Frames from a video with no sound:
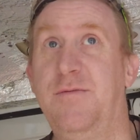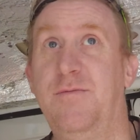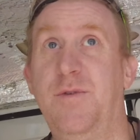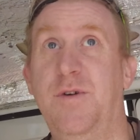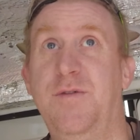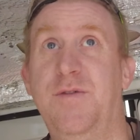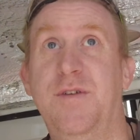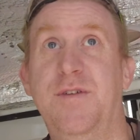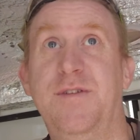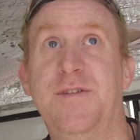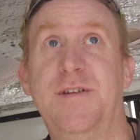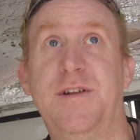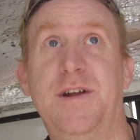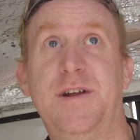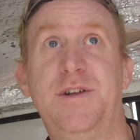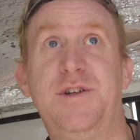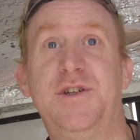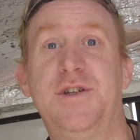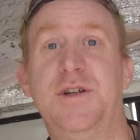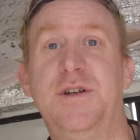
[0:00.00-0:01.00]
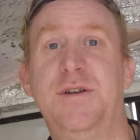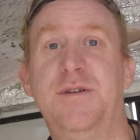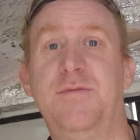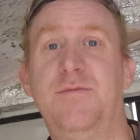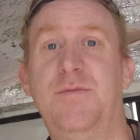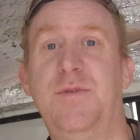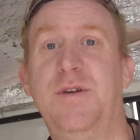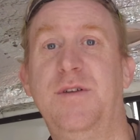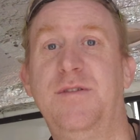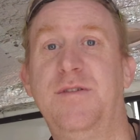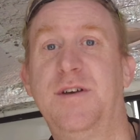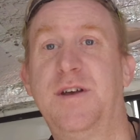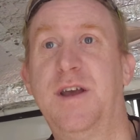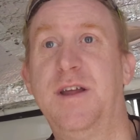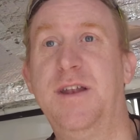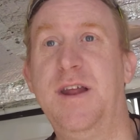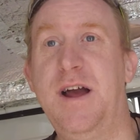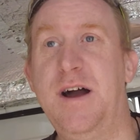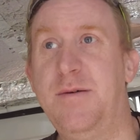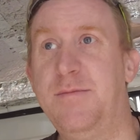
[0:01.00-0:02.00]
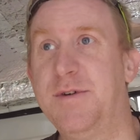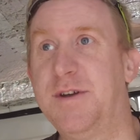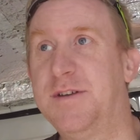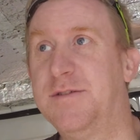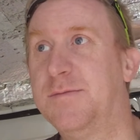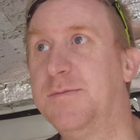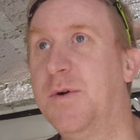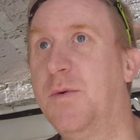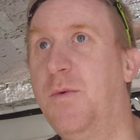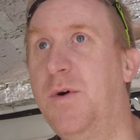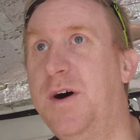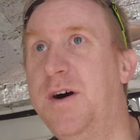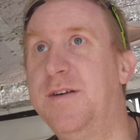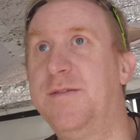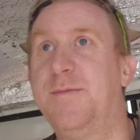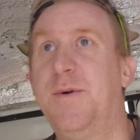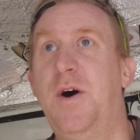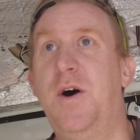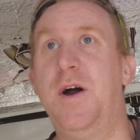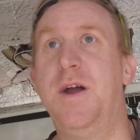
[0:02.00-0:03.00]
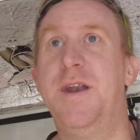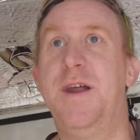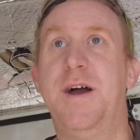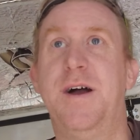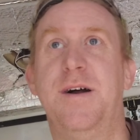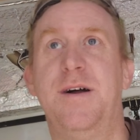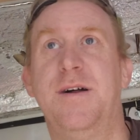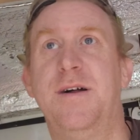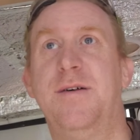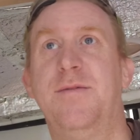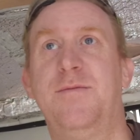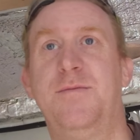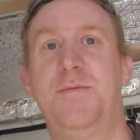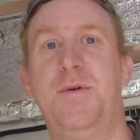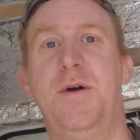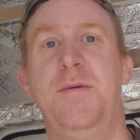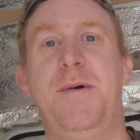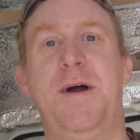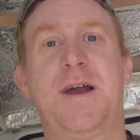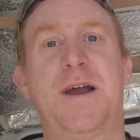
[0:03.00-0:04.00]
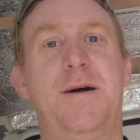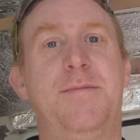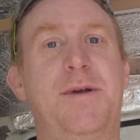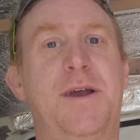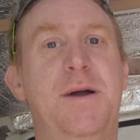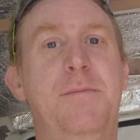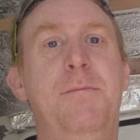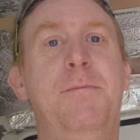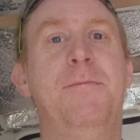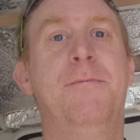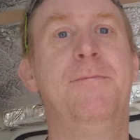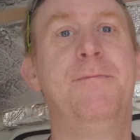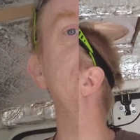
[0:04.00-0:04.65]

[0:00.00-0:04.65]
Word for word: roof installation. We took it down because we put wires behind it and put it back up again.